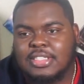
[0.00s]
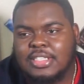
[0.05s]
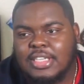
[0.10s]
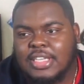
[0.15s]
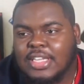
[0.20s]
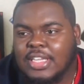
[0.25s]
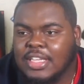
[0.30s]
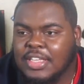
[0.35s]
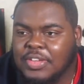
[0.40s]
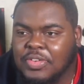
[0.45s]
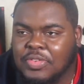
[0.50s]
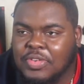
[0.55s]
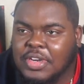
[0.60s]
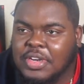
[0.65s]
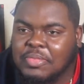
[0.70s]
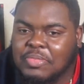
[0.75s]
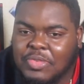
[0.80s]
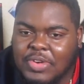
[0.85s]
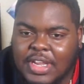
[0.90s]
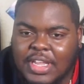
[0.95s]
shit,
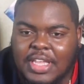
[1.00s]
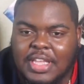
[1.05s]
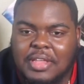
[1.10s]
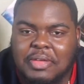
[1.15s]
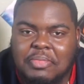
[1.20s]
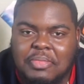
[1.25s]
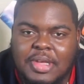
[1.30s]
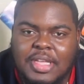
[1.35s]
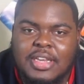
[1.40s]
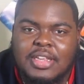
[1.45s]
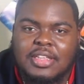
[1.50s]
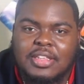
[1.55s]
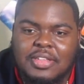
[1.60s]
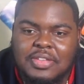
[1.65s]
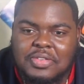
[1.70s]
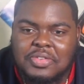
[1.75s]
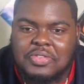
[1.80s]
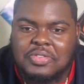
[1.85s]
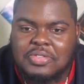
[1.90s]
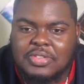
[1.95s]
unity bring in money.
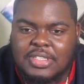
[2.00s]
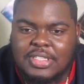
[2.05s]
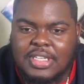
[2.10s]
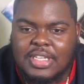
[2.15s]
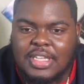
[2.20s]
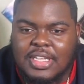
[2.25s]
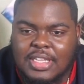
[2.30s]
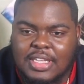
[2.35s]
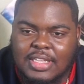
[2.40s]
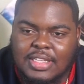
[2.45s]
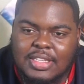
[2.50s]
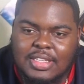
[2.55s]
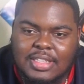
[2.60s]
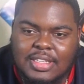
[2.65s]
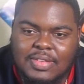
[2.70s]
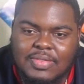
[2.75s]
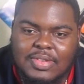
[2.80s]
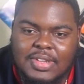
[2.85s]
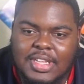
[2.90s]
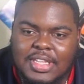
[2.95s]
You know what I'm saying?
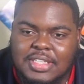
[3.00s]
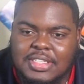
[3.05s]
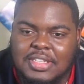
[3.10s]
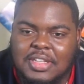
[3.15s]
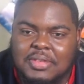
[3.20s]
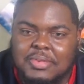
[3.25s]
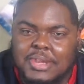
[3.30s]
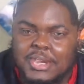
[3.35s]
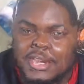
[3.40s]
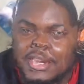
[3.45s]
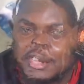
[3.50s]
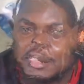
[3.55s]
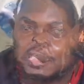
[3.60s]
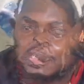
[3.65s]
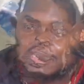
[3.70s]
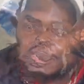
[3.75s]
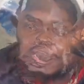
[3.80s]
When niggas come together.